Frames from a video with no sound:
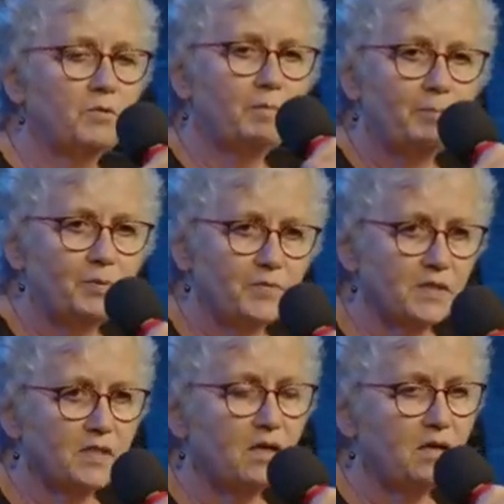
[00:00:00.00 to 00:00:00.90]
member of
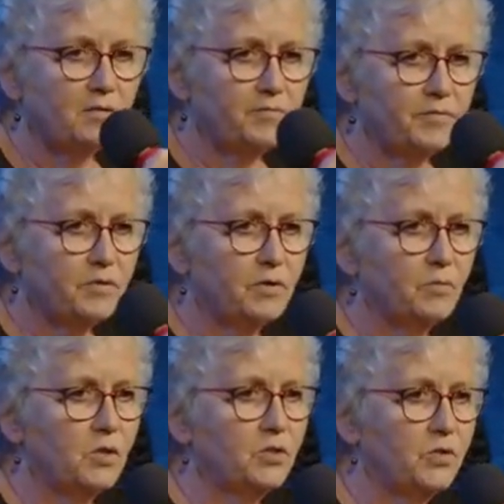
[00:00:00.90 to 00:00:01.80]
staff at
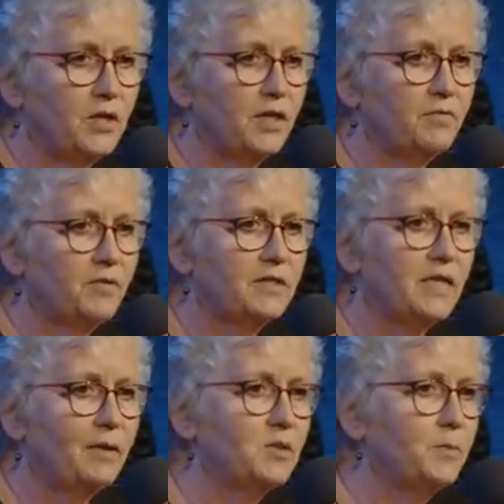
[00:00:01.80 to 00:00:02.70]
World Relief. His
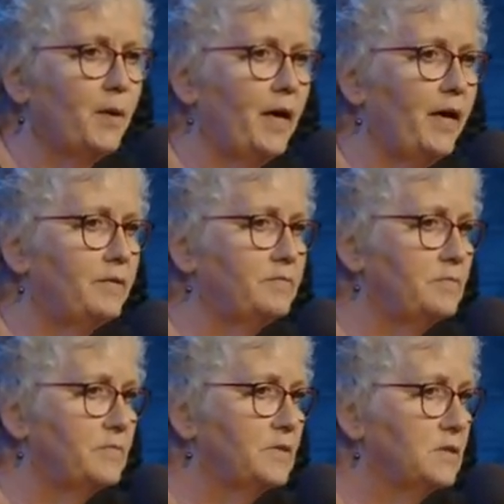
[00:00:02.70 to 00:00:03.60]
name was Pierre.
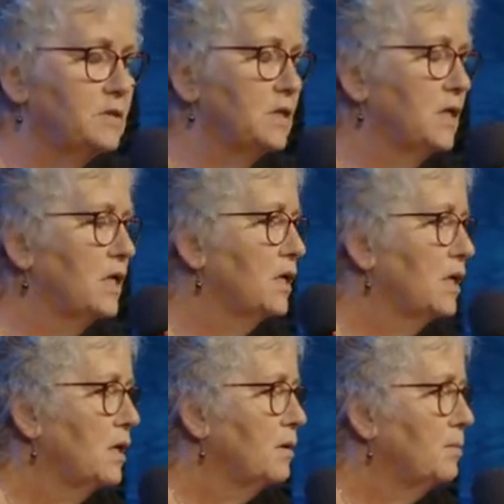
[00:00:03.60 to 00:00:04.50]

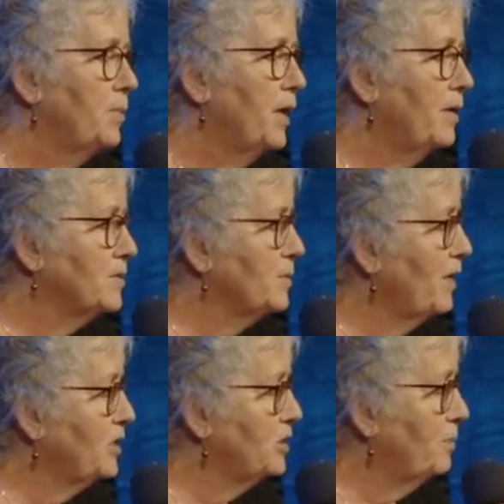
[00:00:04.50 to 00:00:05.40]
Pierre was
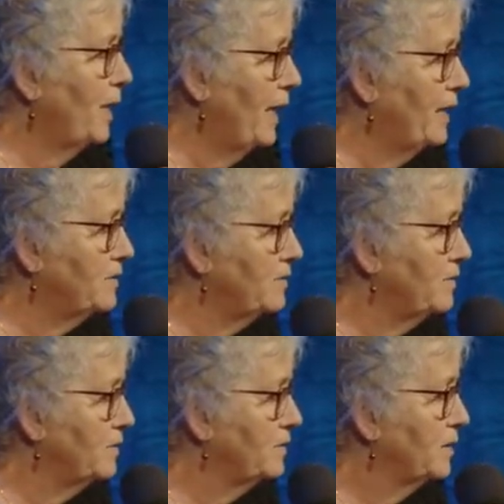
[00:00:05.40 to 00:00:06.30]
married to Malene.
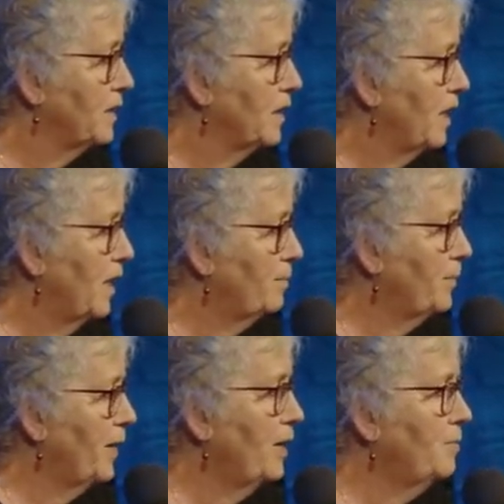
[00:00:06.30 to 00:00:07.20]
And
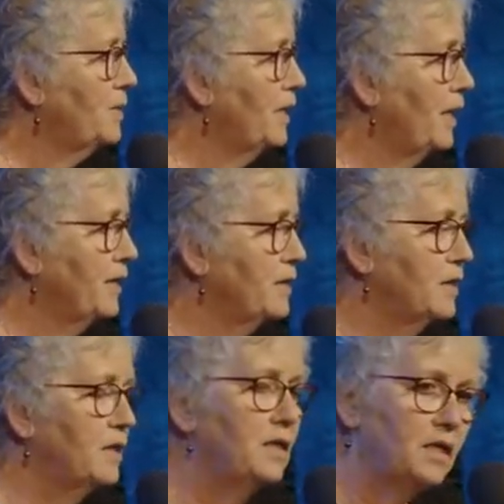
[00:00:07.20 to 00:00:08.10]
Pierre and
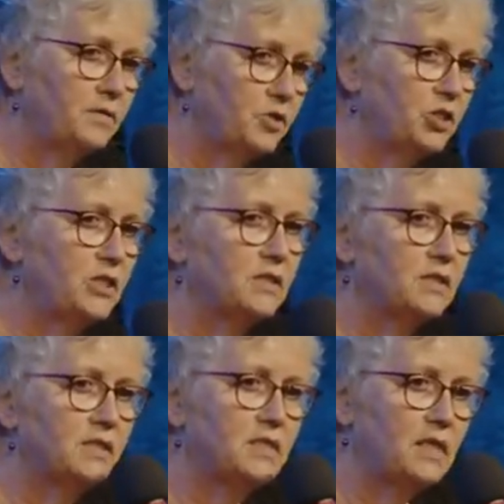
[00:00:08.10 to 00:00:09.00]
Malene loved
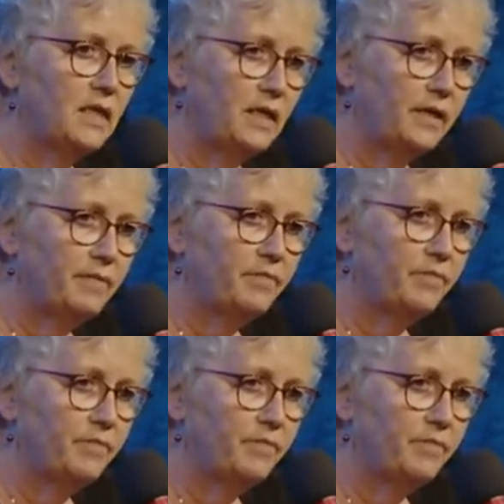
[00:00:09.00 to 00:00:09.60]
Jesus dearly.